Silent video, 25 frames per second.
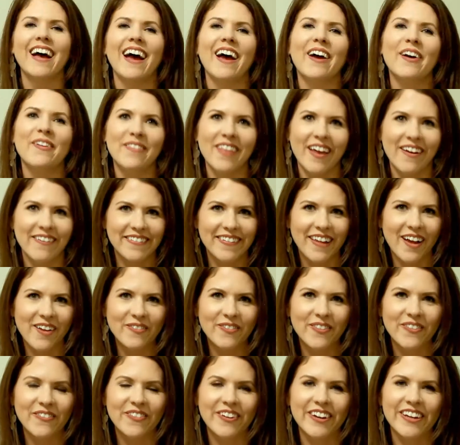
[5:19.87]
I hope that was
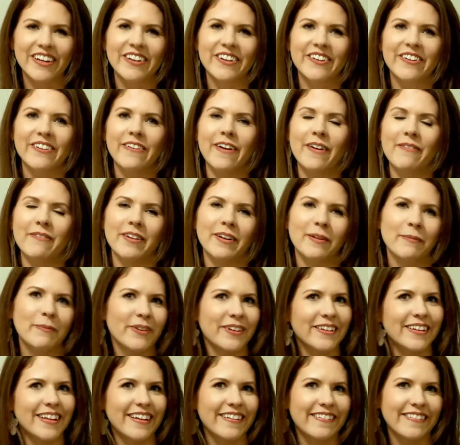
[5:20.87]
helpful for you. I'm going to
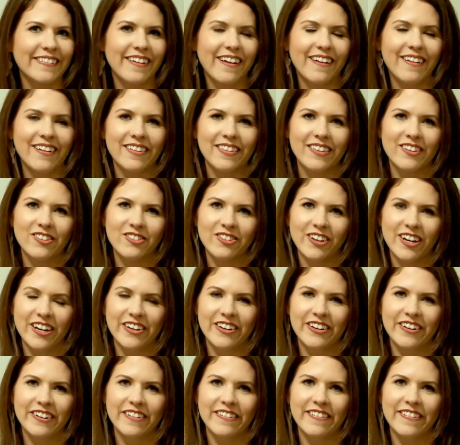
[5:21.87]
put links to all of the
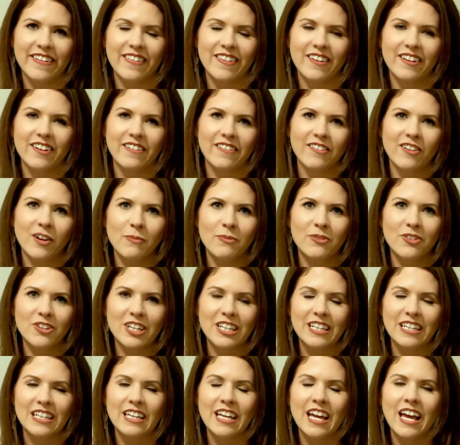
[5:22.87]
straighteners in the
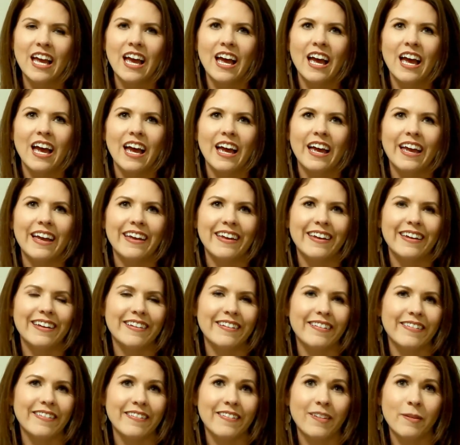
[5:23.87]
description,
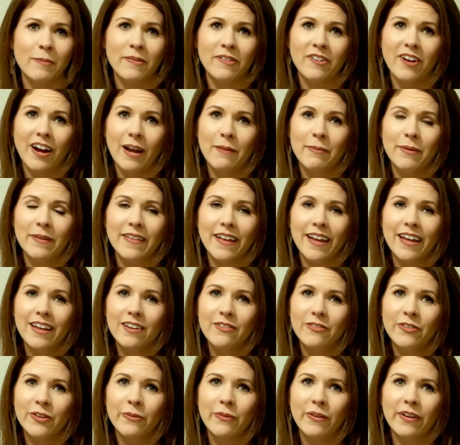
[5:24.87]
and subscribe and
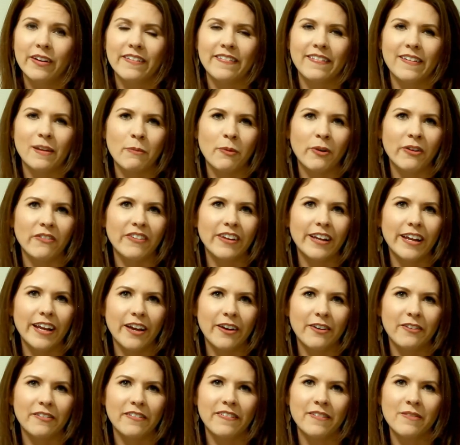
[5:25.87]
like if you want to see more videos.